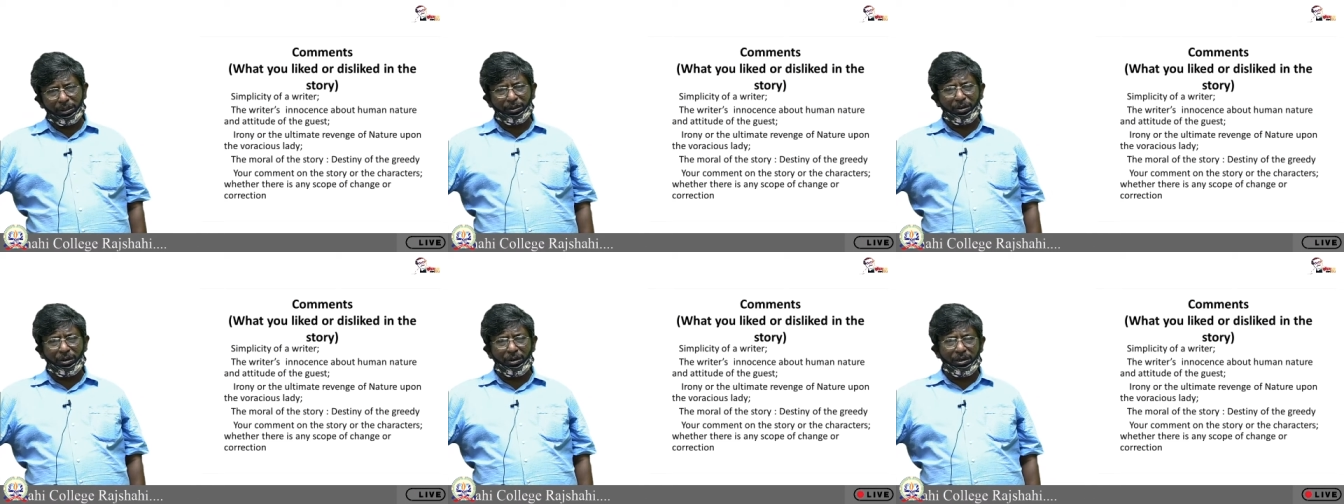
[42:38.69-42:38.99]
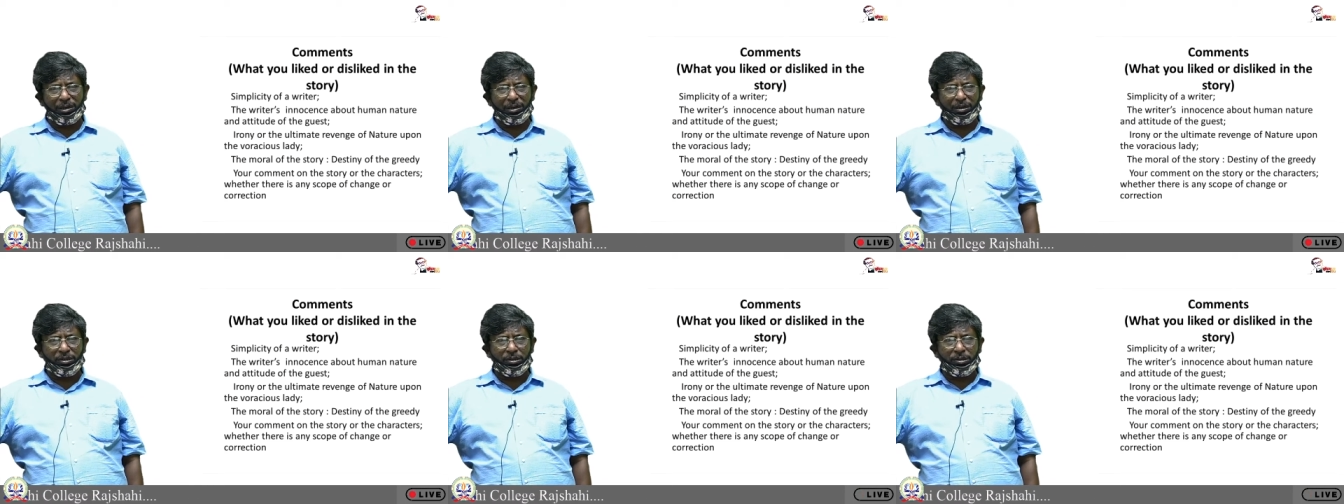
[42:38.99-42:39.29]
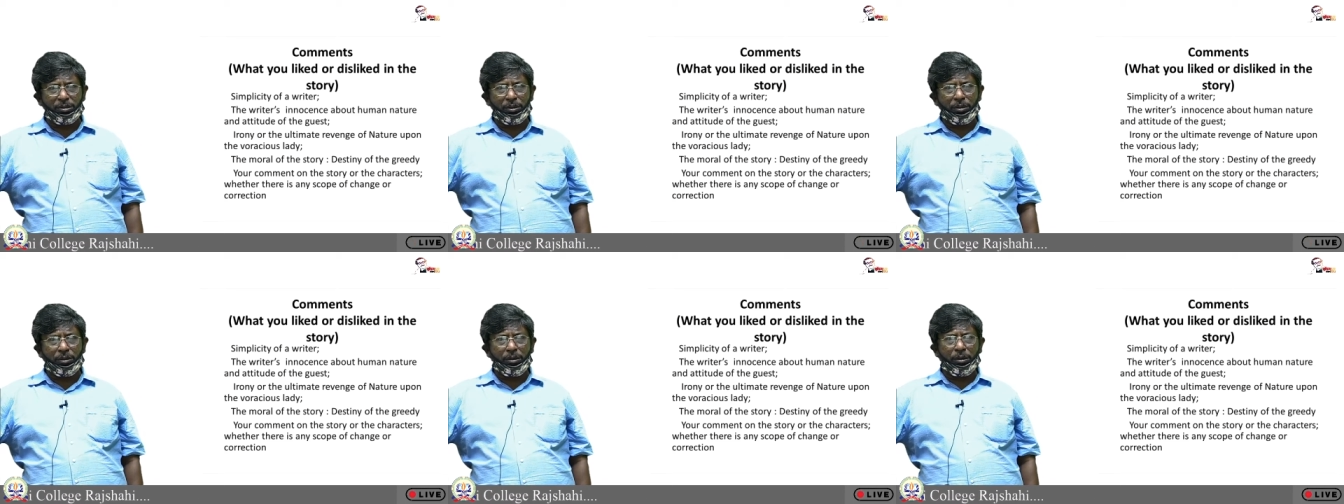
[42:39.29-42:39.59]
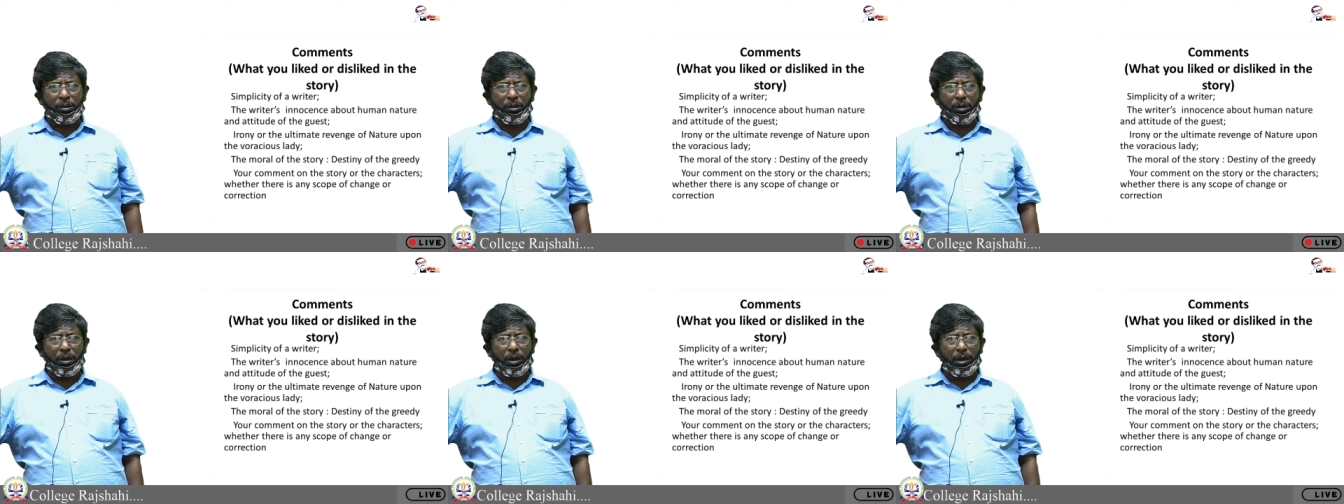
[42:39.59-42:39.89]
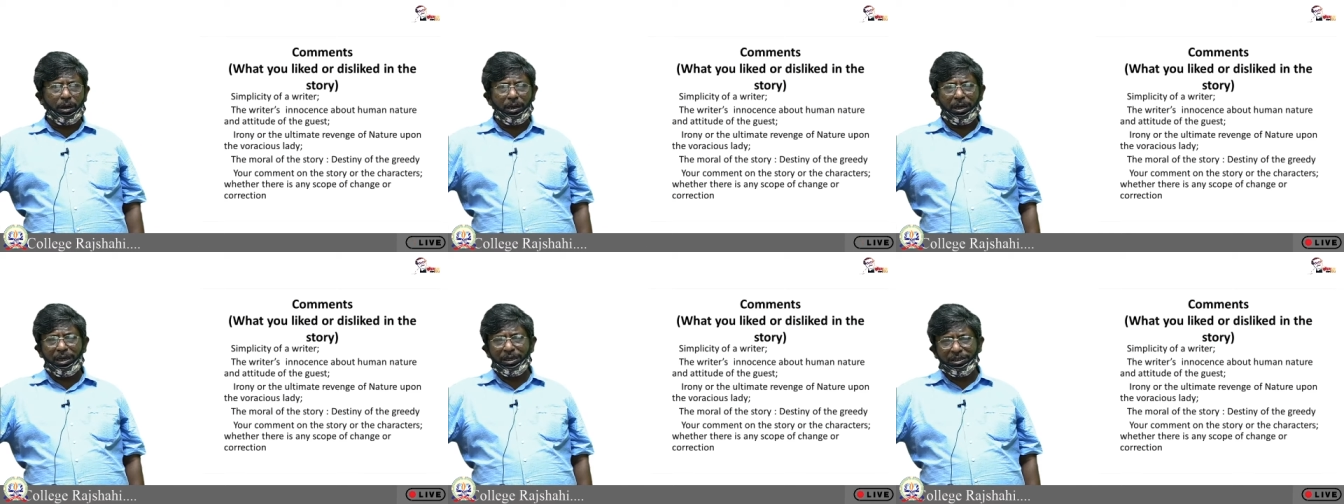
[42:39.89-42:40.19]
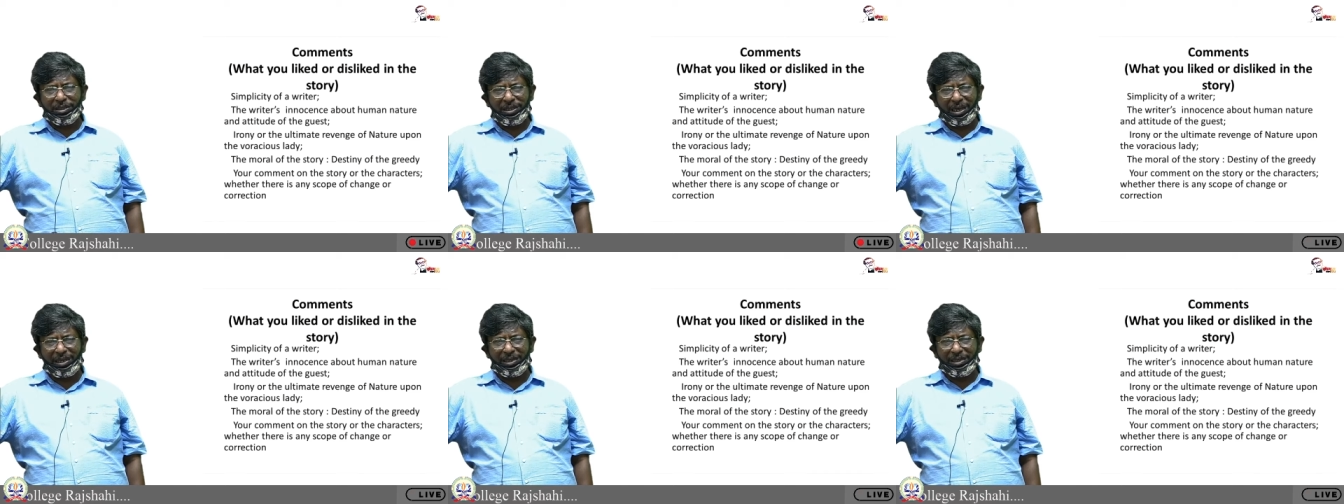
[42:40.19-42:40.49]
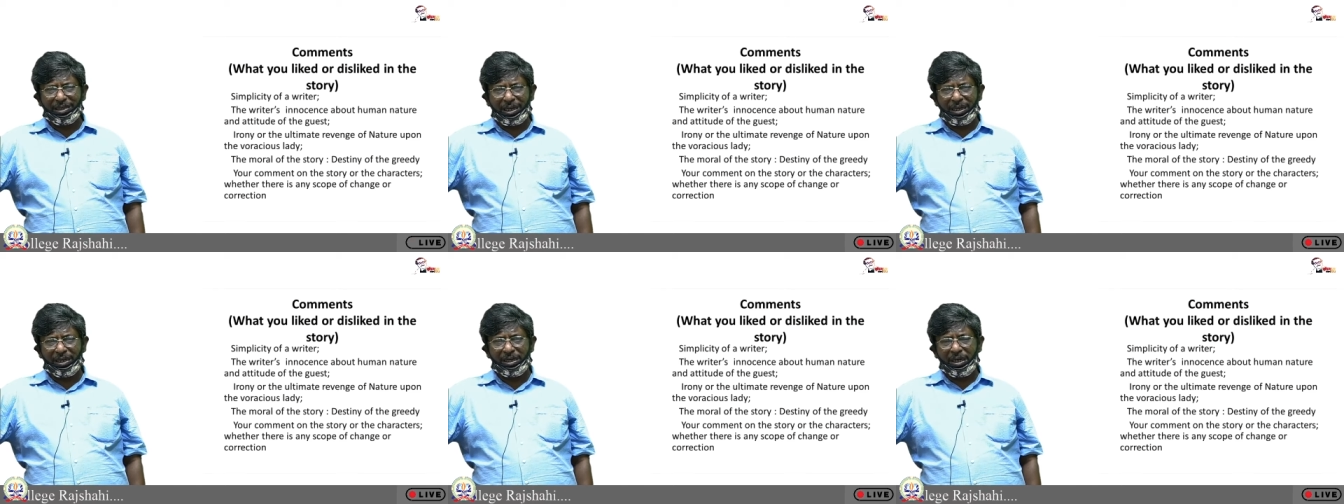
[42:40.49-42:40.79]
call it,
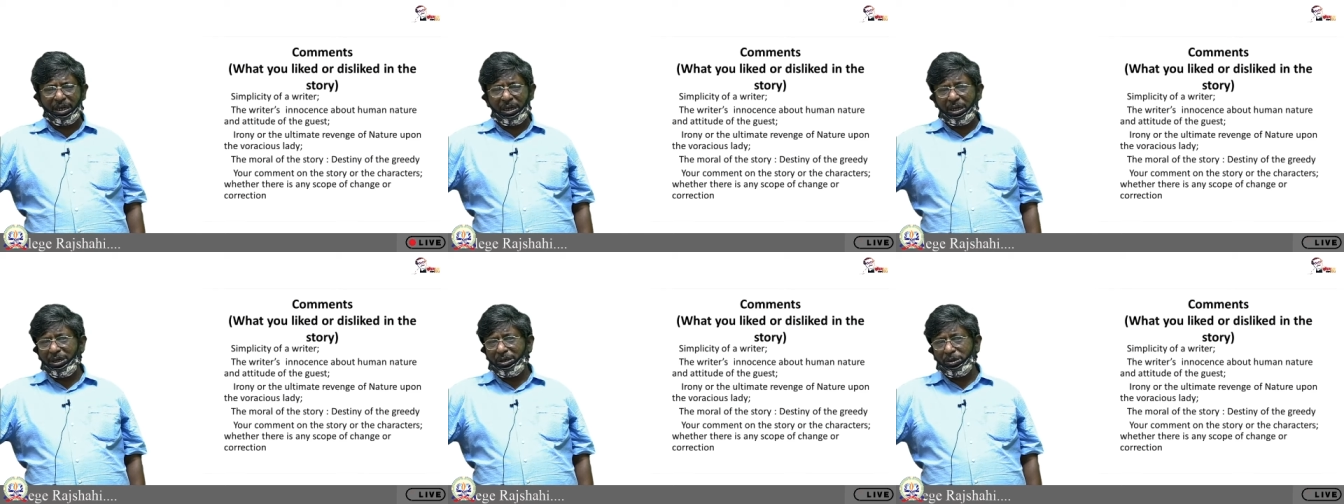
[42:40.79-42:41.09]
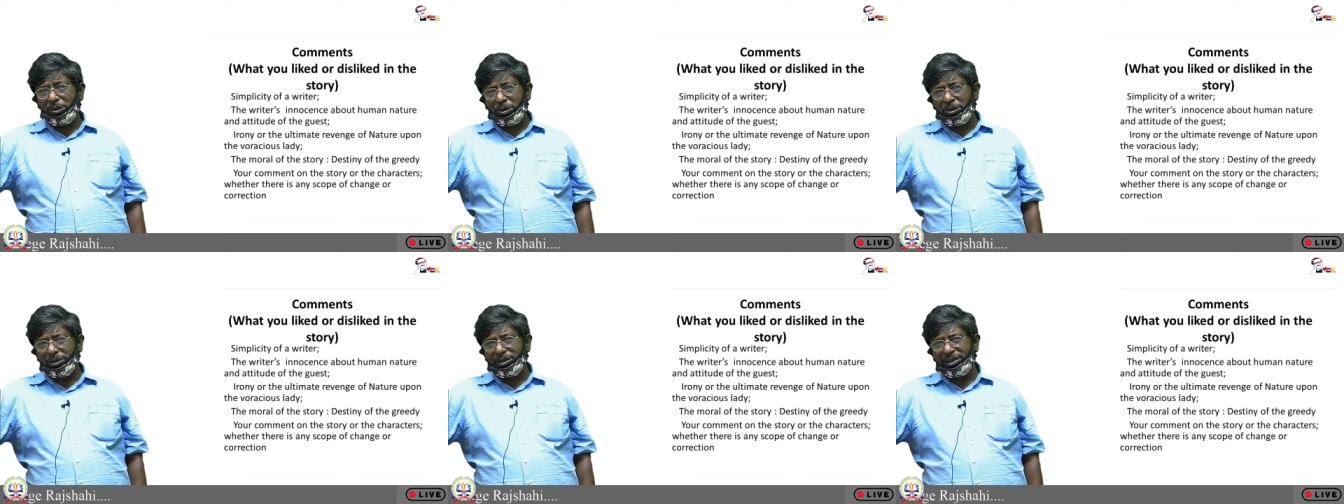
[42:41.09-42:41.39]
excited to